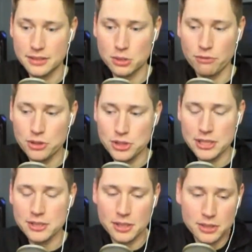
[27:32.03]
So if the
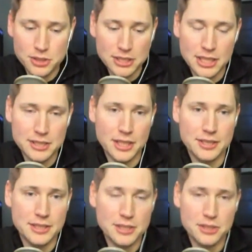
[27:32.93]

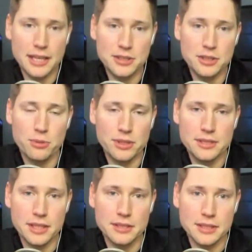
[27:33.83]
1660 is less than
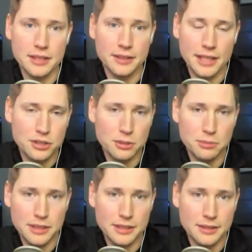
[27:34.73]
2060, that should
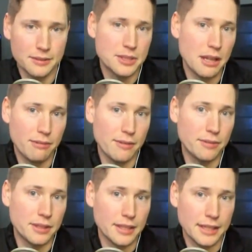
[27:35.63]
be
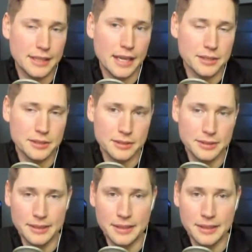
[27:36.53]
self-evident, right? I guess.